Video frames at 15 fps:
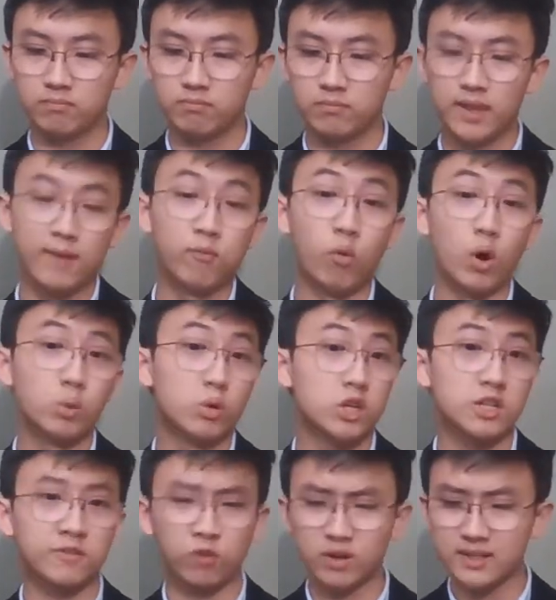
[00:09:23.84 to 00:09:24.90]
If one wishes
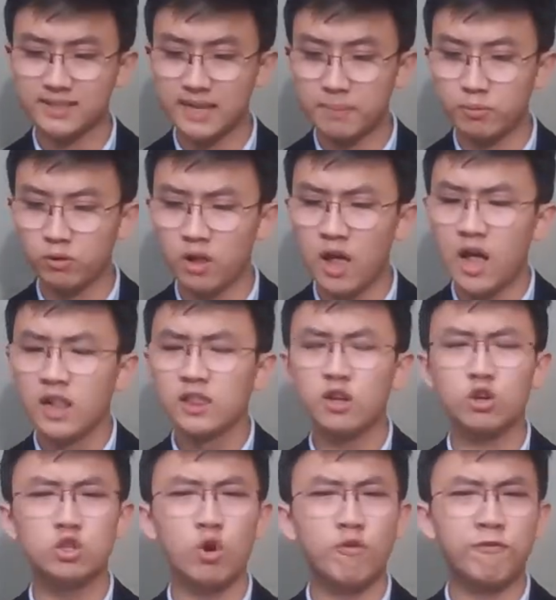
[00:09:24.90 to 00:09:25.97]
for an example, look
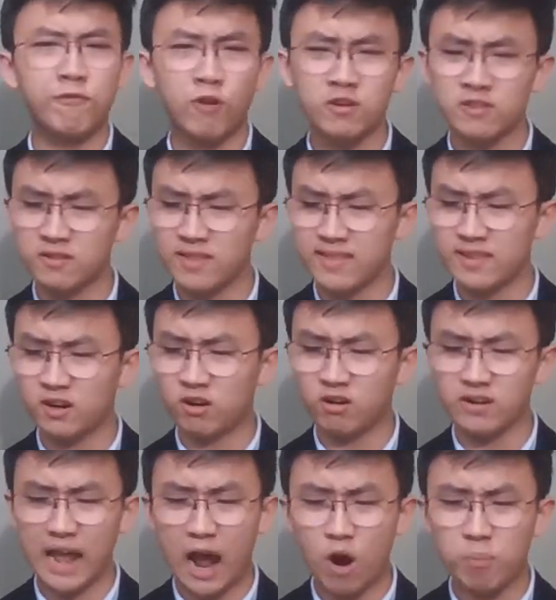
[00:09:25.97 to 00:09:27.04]
no further than the current
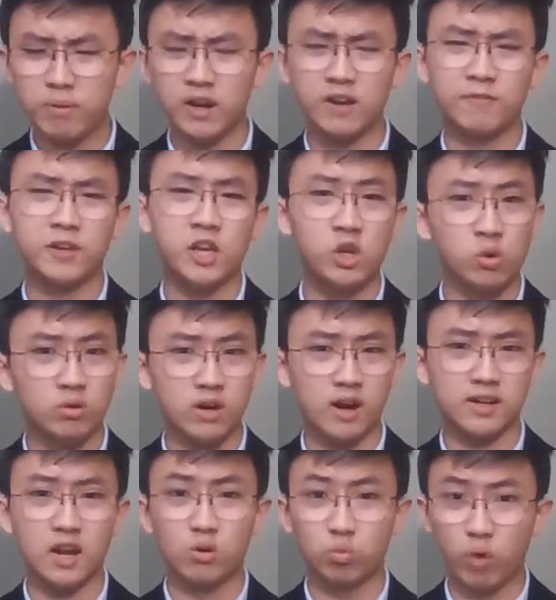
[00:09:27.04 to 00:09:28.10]
outbreak of
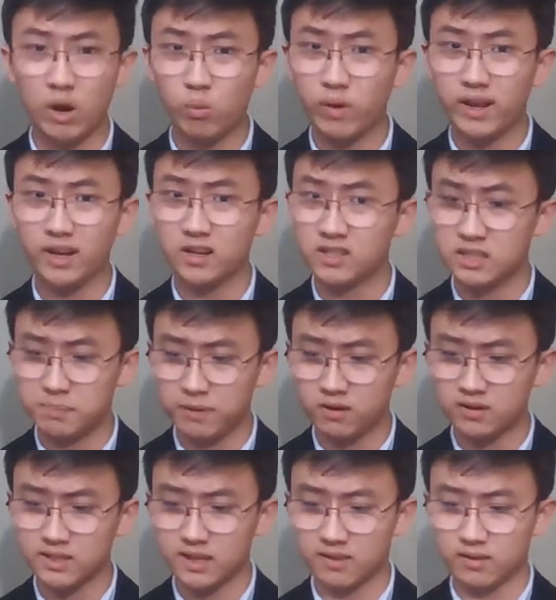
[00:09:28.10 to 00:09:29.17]
QAnon and right-wing
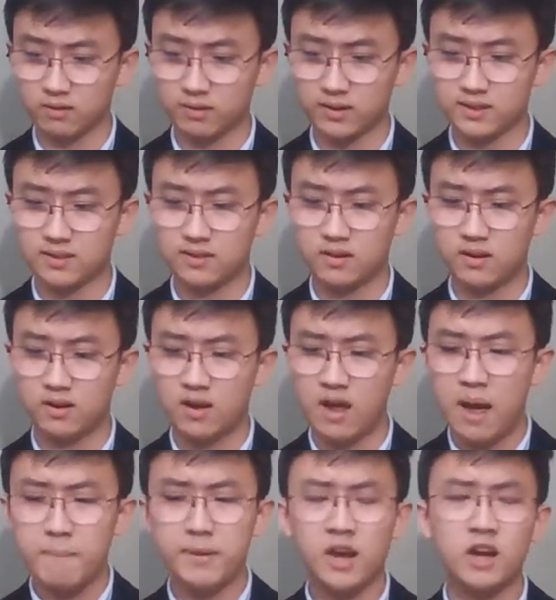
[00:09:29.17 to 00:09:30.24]
conspiracy theories.
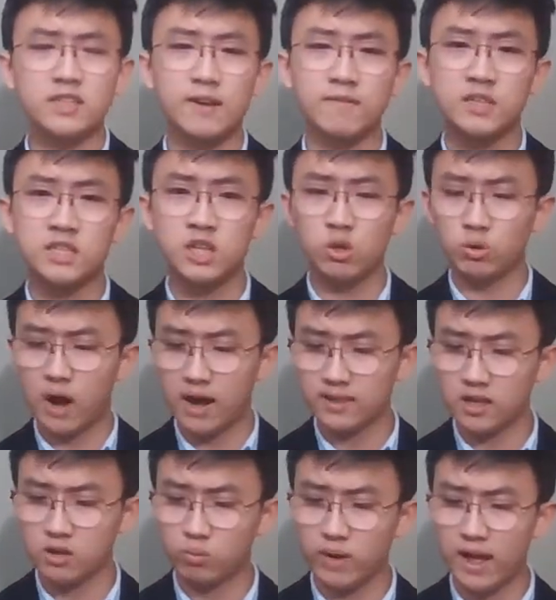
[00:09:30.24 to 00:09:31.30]
Because of a skewed
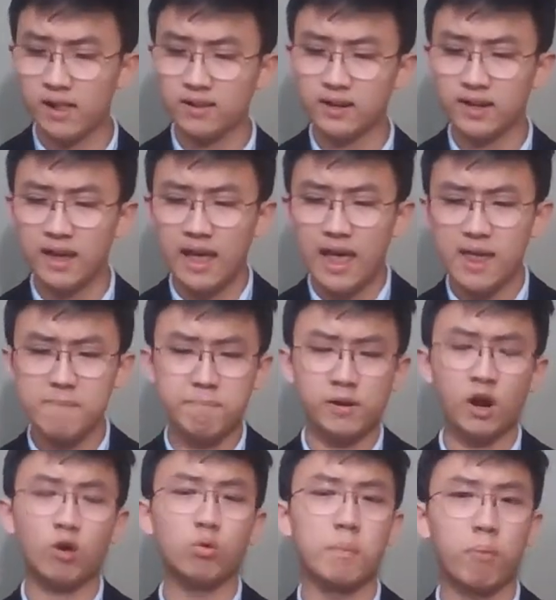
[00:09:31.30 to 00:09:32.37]
online reality,
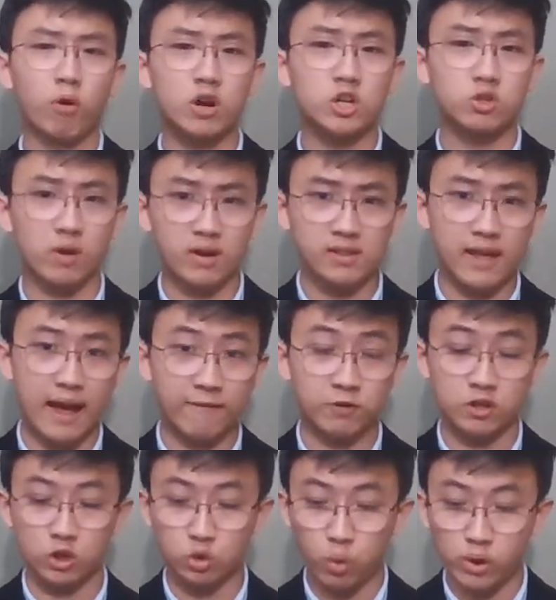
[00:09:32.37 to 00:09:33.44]
NPR reported directly after the
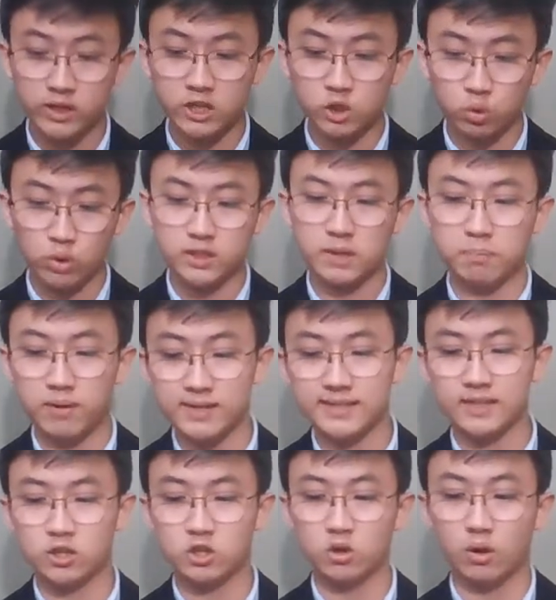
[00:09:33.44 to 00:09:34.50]
2020
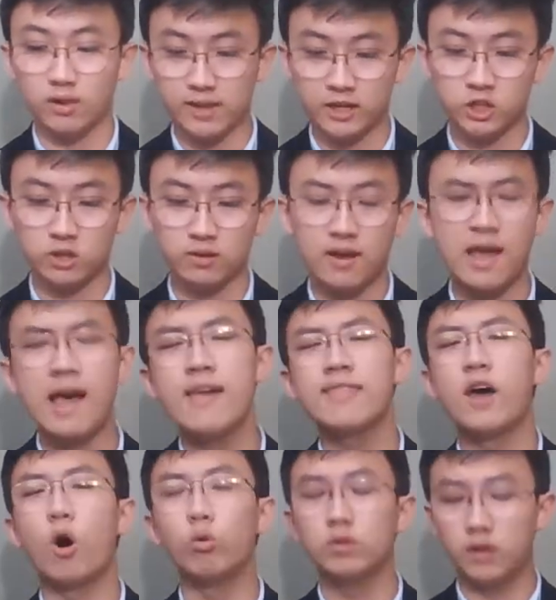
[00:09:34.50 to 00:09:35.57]
presidential election that
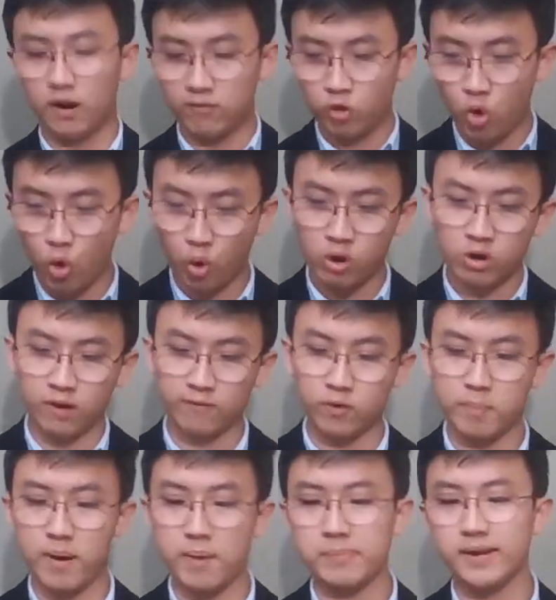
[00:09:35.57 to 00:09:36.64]
only a quarter of
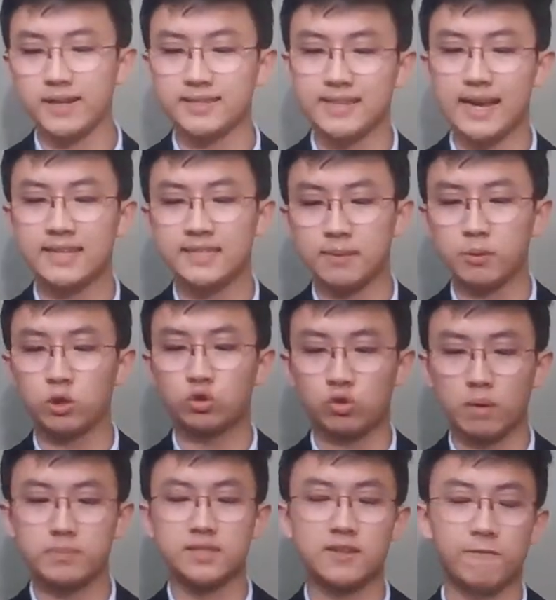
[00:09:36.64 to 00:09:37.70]
Republicans accepted
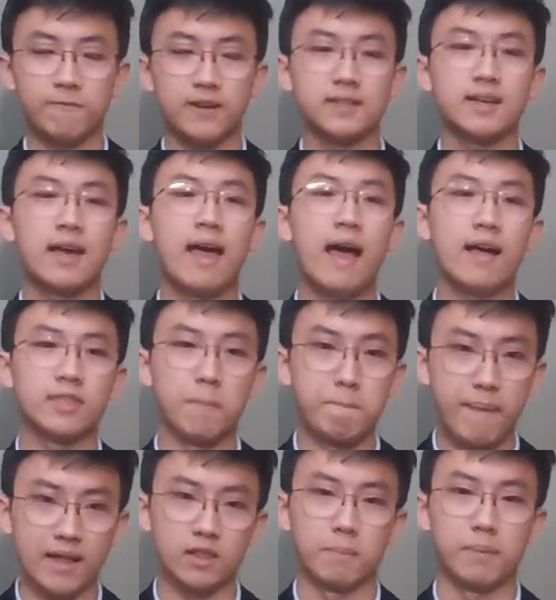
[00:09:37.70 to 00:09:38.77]
Trump's defeat at the
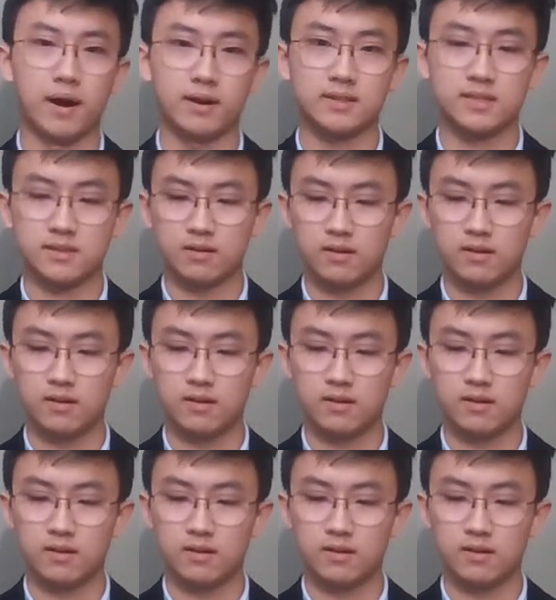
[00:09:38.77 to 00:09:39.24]
ballot box.